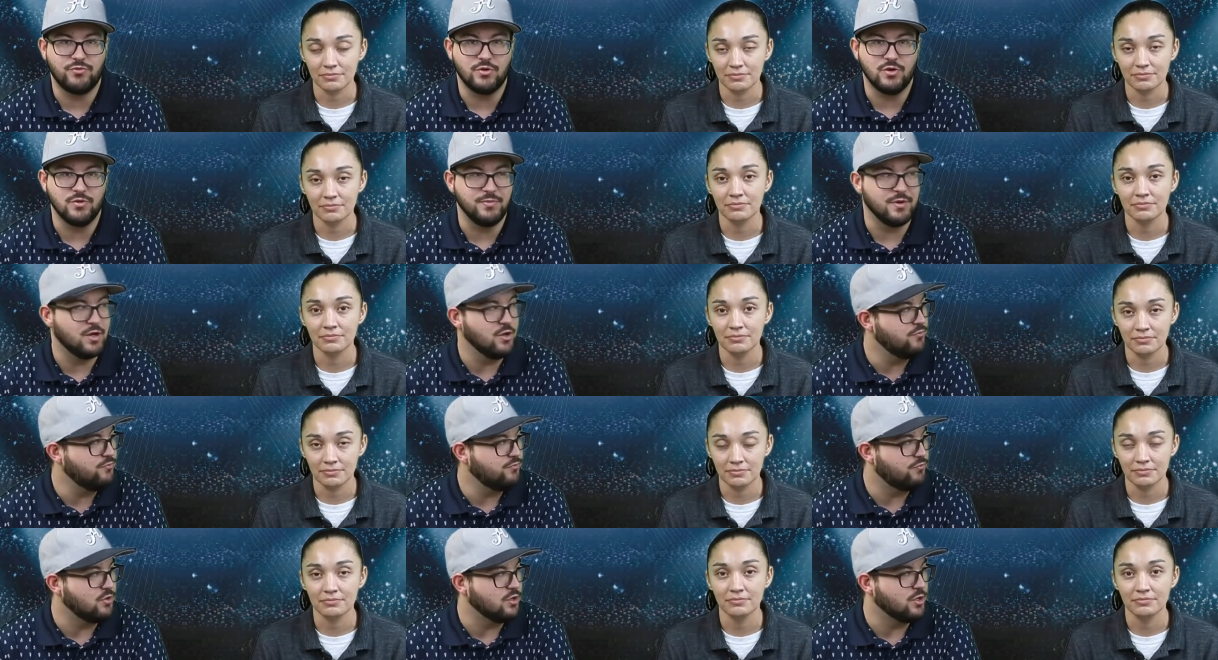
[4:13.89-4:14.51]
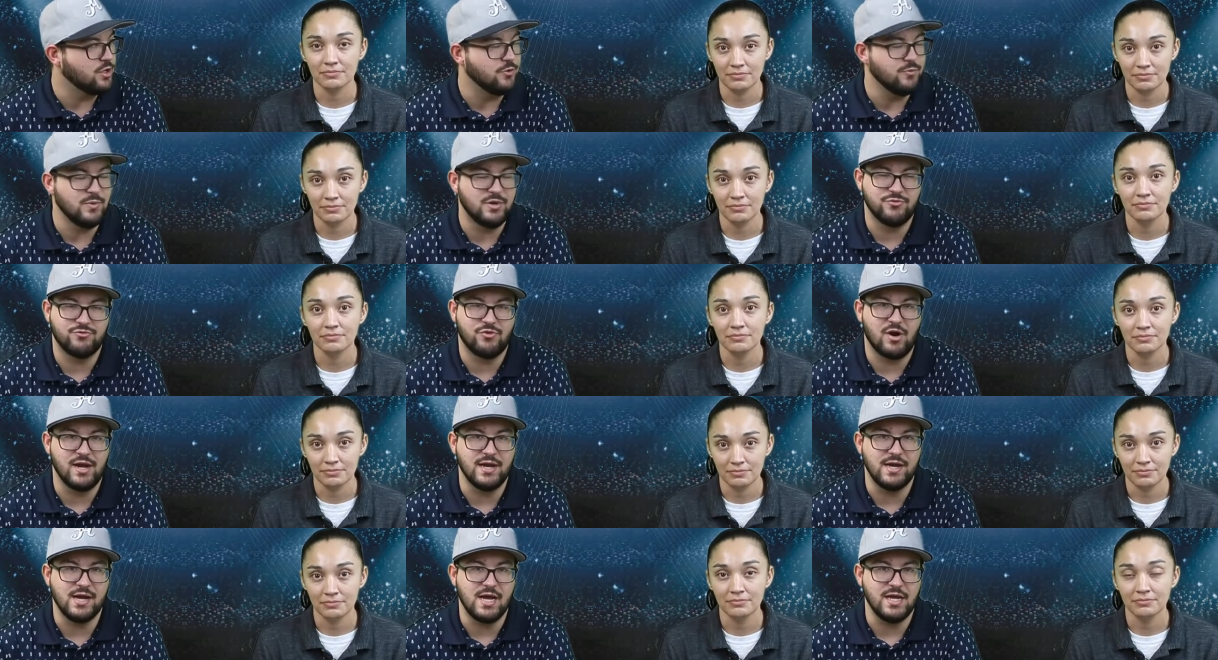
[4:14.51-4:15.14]
Speaker 1: for a good for a good one
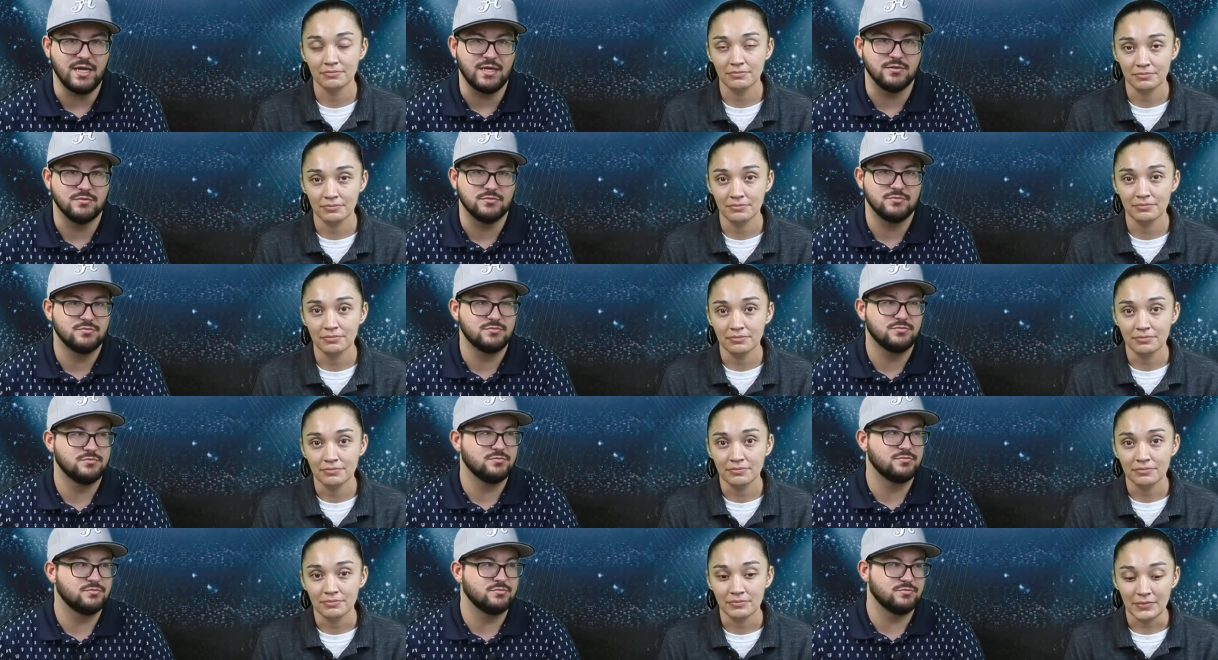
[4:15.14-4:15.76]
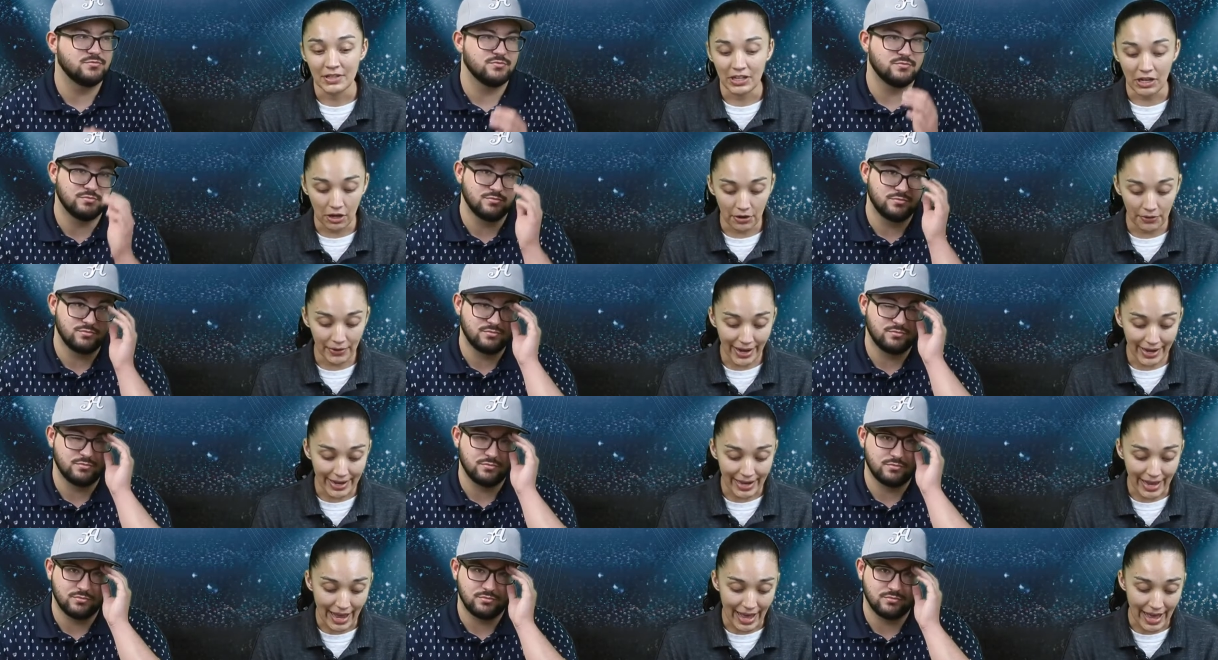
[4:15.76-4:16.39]
Friday night.
Speaker 2: All
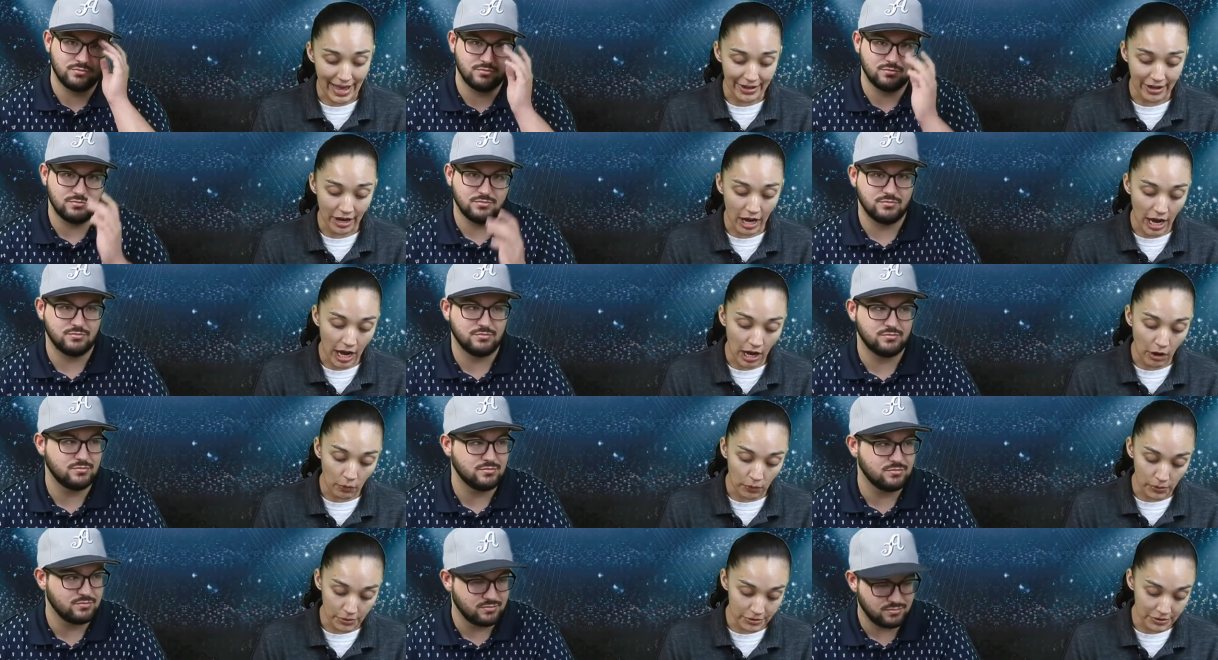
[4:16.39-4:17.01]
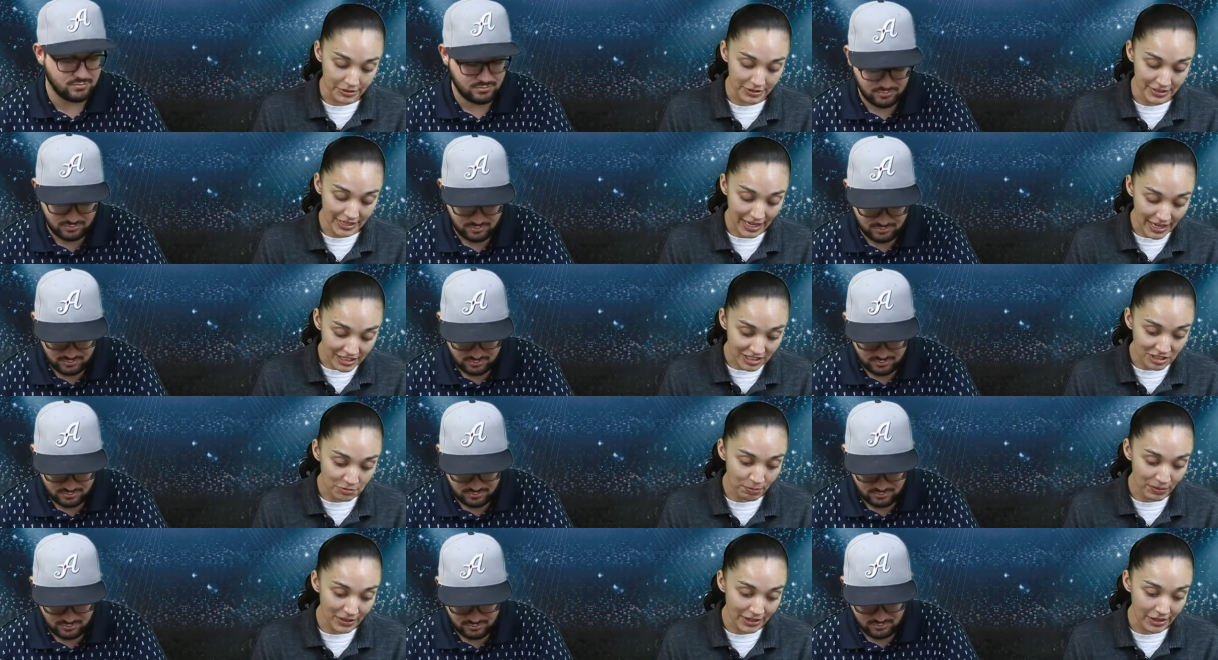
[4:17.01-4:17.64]
right, and our
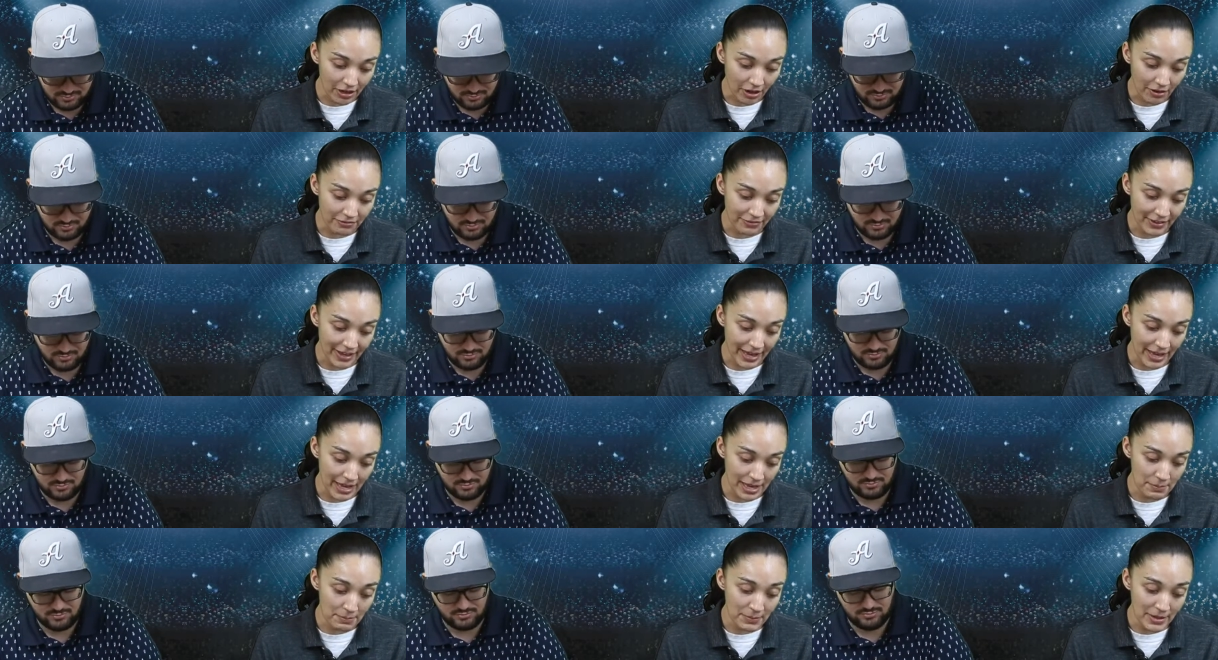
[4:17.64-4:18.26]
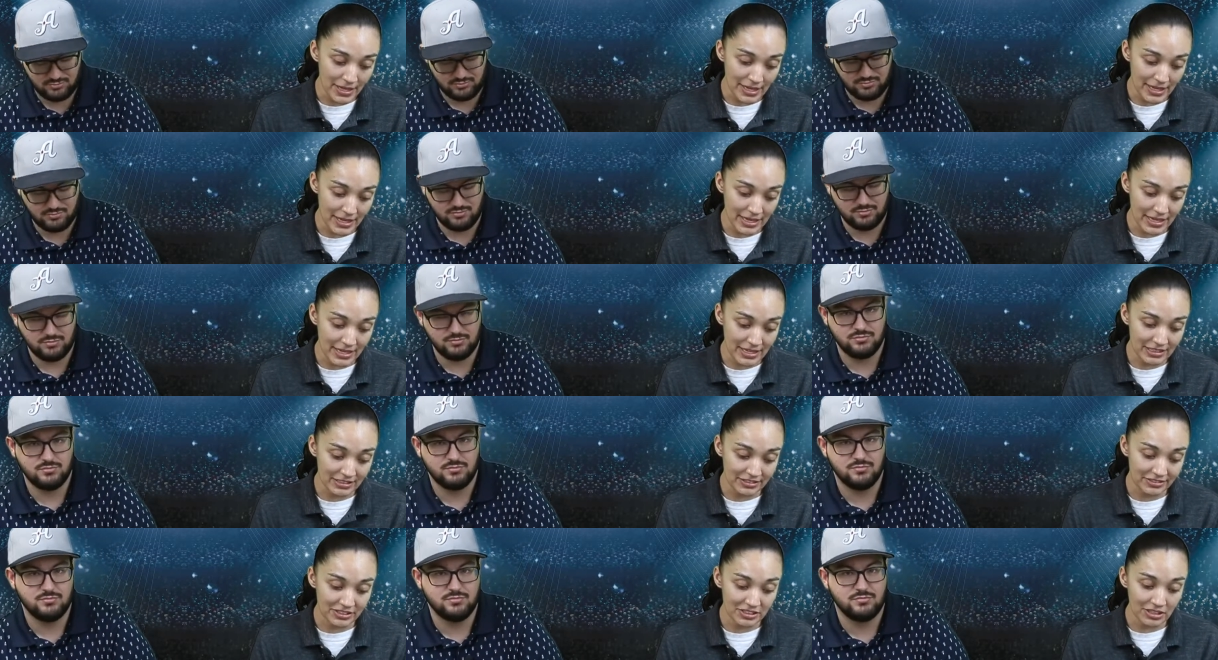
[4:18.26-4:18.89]
next playoff game
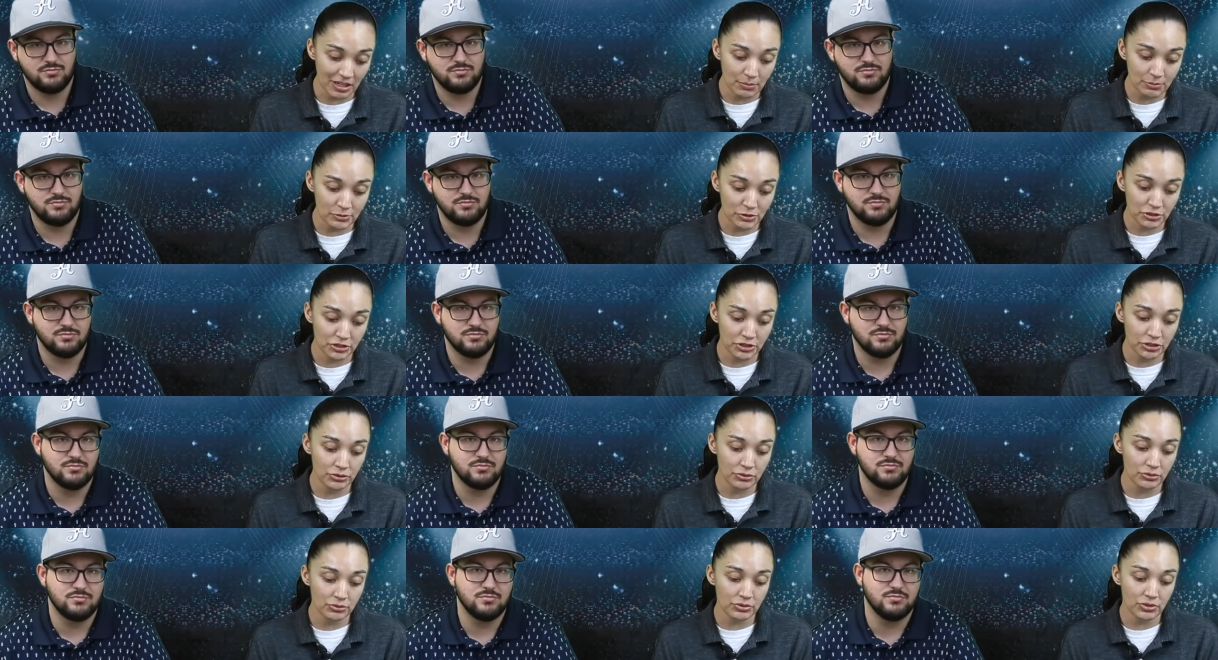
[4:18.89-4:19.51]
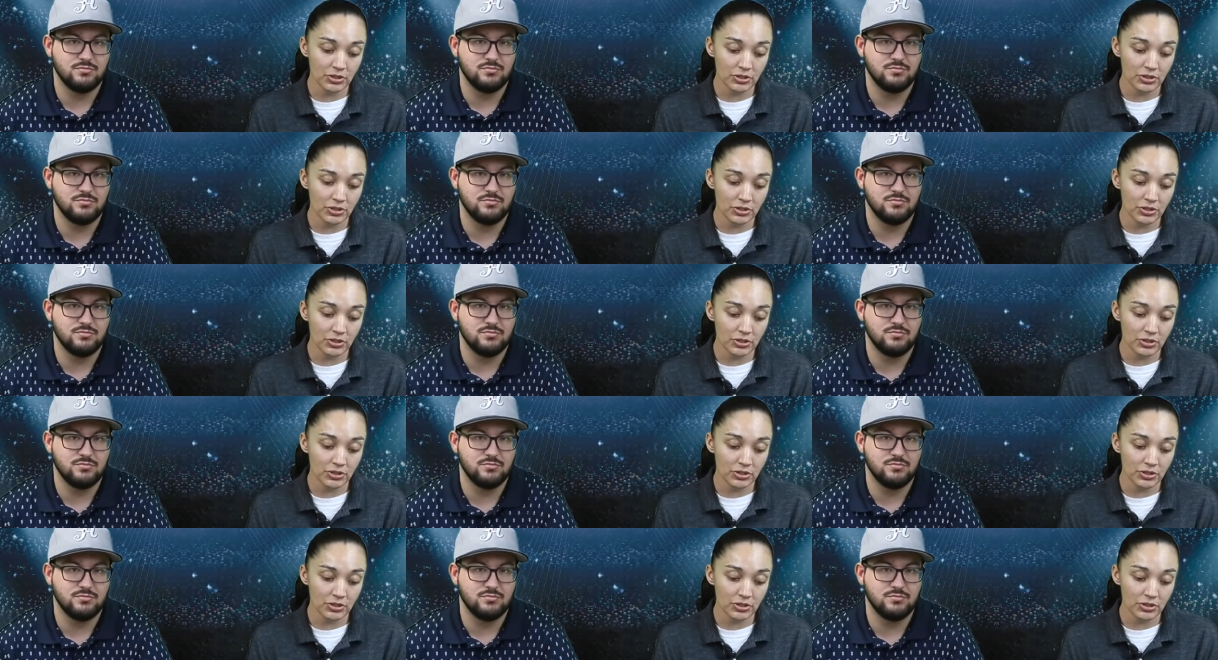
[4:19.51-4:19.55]
is number two,